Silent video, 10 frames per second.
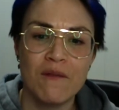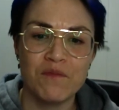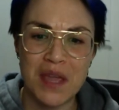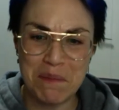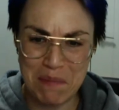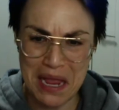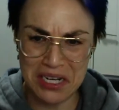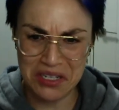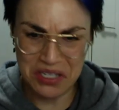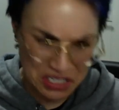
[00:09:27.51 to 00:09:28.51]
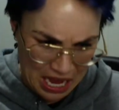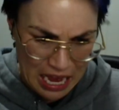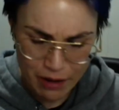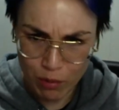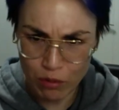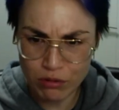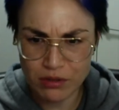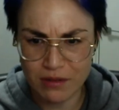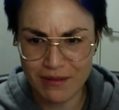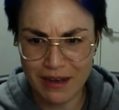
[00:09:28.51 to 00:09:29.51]
They paint tables
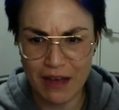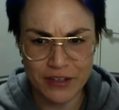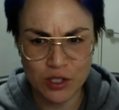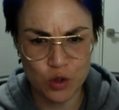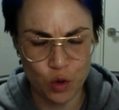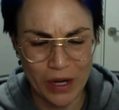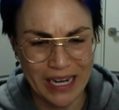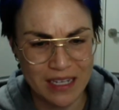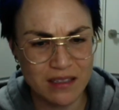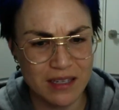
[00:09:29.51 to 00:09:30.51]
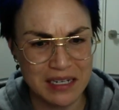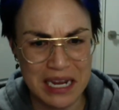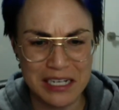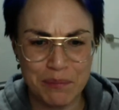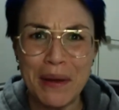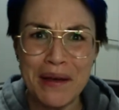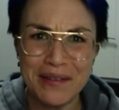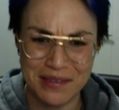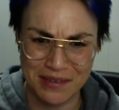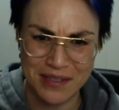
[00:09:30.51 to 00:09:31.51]
and cover screens and knit
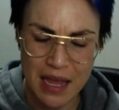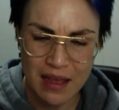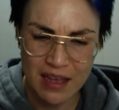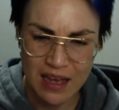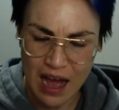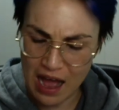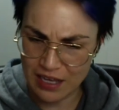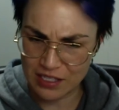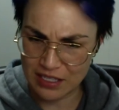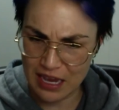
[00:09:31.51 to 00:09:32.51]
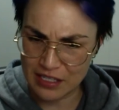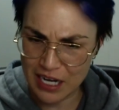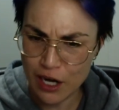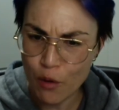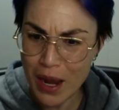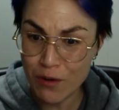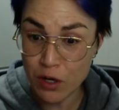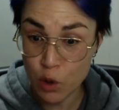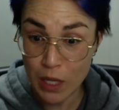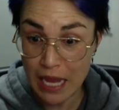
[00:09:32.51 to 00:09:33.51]
purses. I scarcely know anyone
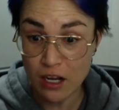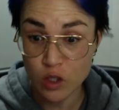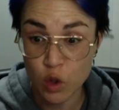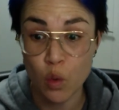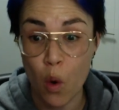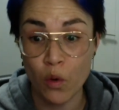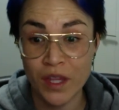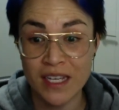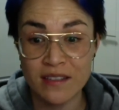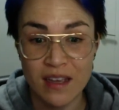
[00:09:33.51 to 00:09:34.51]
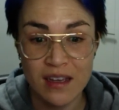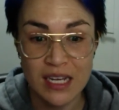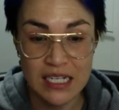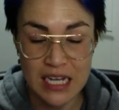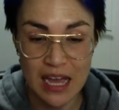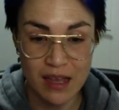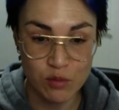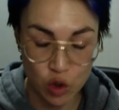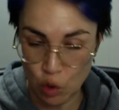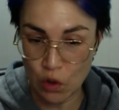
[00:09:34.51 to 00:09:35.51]
who cannot do all this, and I am
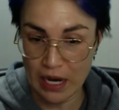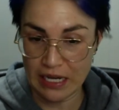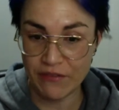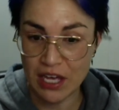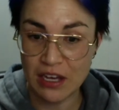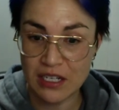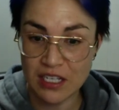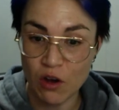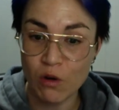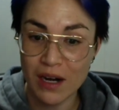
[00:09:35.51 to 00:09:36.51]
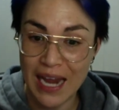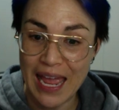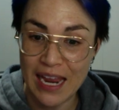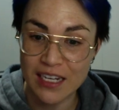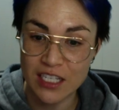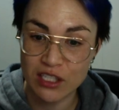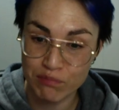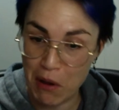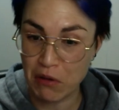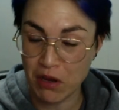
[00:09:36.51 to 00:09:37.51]
sure I never heard a young lady
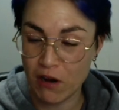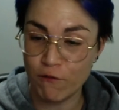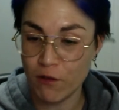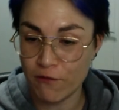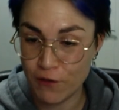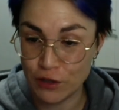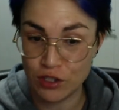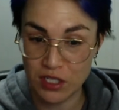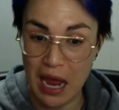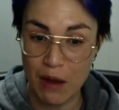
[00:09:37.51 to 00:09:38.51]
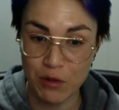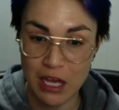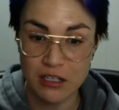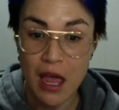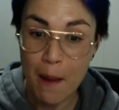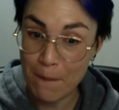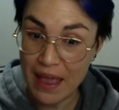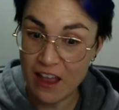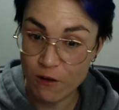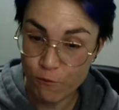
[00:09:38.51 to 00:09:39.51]
spoken of for the first time without being
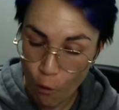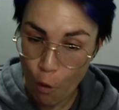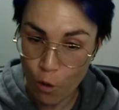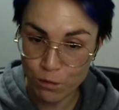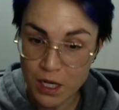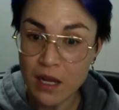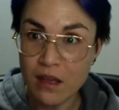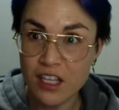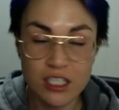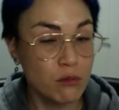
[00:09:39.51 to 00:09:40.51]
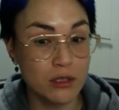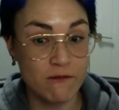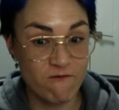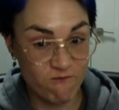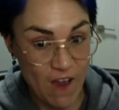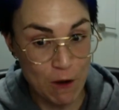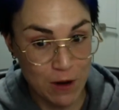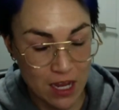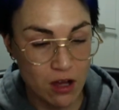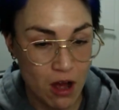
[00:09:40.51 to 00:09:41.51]
informed that she was
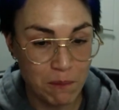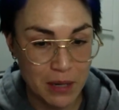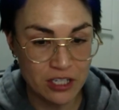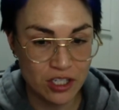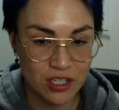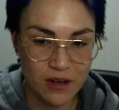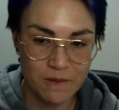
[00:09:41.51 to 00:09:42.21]
very accomplished."